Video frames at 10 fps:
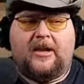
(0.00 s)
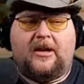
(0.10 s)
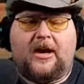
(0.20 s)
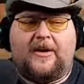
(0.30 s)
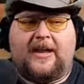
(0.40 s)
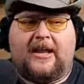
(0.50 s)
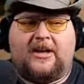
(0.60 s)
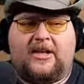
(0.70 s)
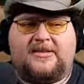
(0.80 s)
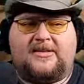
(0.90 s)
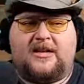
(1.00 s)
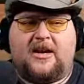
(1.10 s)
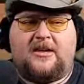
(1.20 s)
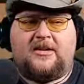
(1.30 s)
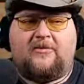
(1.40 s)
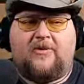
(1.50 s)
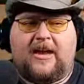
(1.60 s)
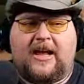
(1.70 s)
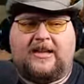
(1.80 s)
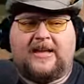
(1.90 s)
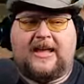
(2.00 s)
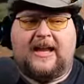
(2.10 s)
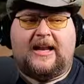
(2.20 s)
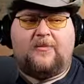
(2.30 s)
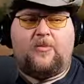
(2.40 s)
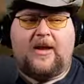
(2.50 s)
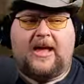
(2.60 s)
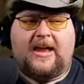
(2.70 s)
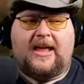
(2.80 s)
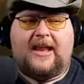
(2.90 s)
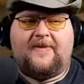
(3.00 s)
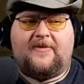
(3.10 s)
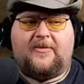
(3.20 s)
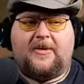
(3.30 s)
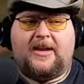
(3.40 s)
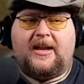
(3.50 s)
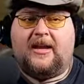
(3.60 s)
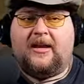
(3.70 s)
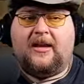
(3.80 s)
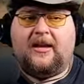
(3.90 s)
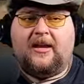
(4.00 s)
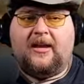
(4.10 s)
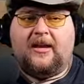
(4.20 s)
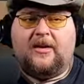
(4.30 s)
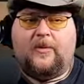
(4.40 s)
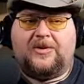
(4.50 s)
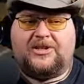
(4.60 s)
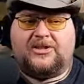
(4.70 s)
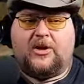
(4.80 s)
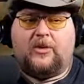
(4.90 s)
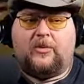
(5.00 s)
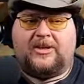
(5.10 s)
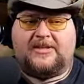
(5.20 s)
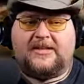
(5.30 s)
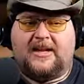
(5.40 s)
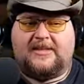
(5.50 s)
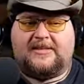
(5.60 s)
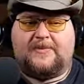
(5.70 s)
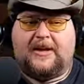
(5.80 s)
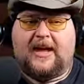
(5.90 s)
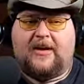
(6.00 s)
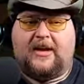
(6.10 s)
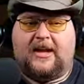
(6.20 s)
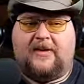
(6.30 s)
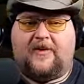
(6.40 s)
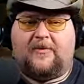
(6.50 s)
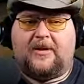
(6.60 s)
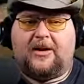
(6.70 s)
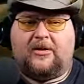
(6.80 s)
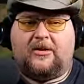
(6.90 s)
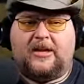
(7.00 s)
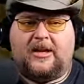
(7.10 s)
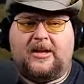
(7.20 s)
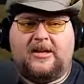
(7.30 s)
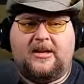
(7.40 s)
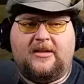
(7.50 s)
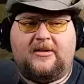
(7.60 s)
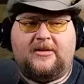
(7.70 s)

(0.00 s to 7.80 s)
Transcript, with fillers: All right, got a good start right out the gate. I'm way out ahead of everybody, which is always nice to be out ahead of everybody early on.